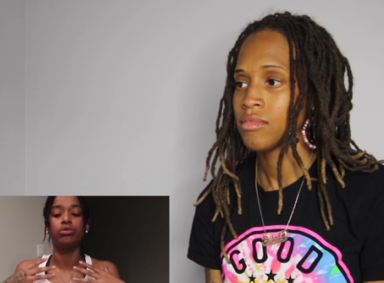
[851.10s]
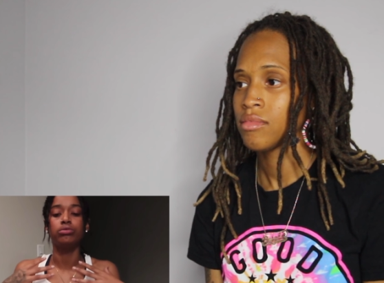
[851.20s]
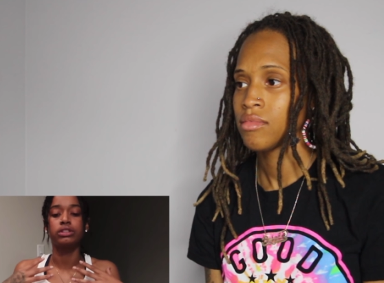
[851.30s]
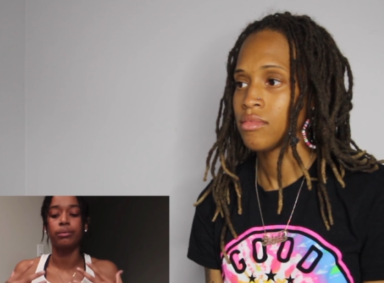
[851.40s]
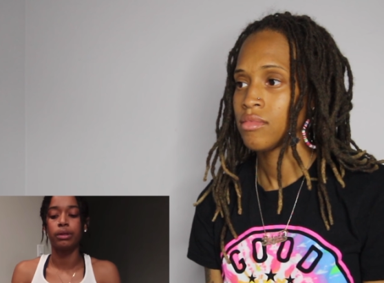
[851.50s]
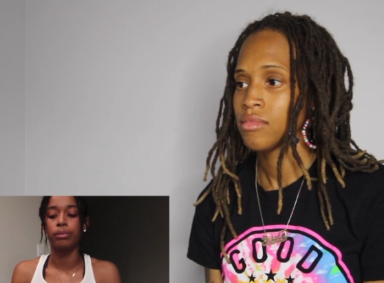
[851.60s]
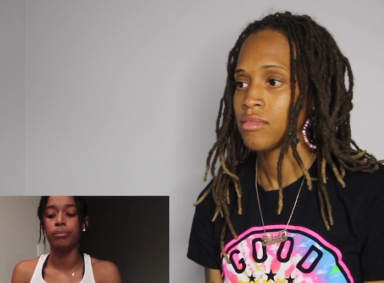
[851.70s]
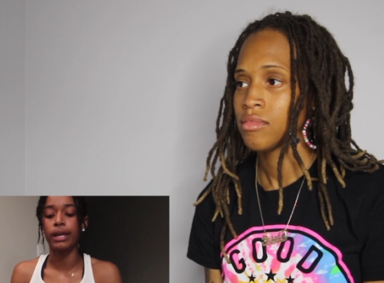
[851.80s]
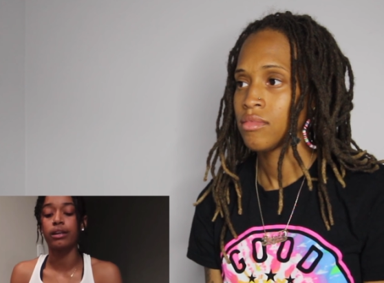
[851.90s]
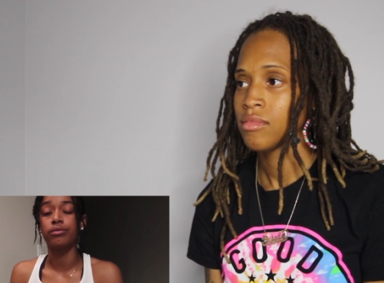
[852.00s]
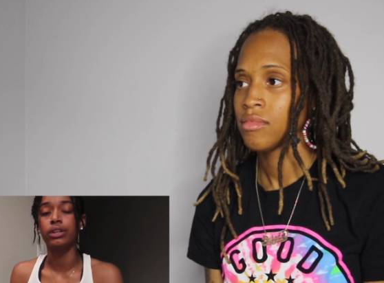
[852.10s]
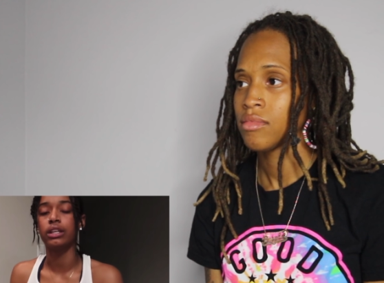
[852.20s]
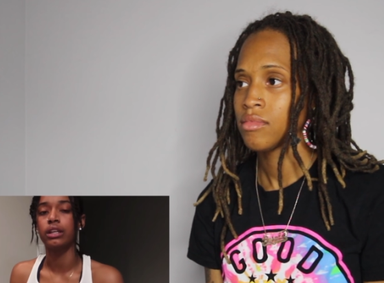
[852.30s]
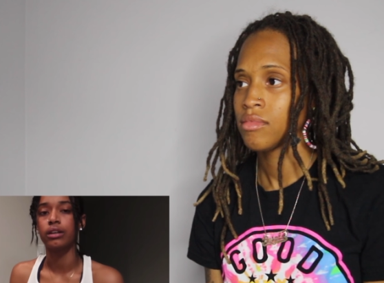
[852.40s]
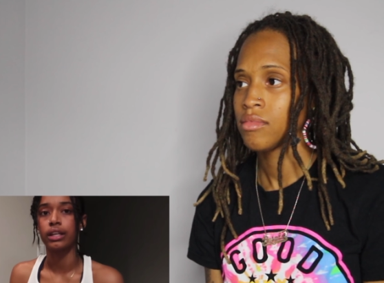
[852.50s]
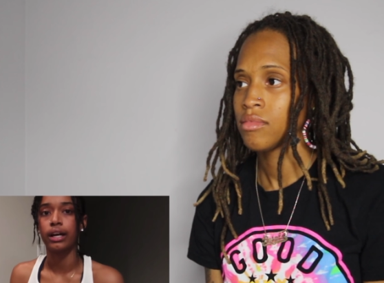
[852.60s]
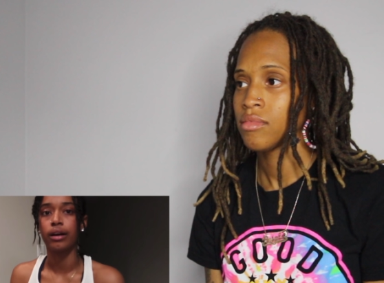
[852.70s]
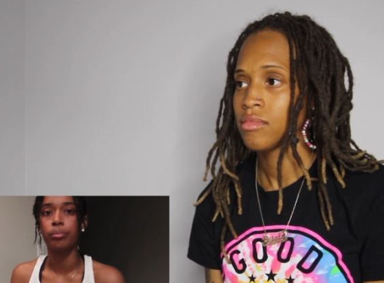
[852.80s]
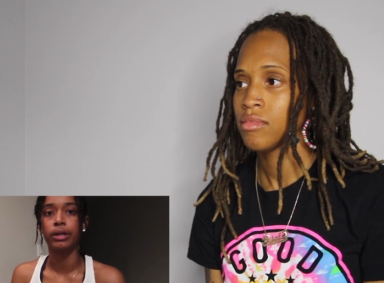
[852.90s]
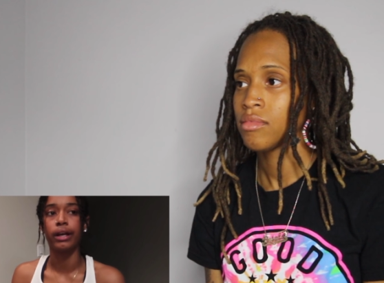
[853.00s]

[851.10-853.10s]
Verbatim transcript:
Speaker 1: do something but make a video, y'all.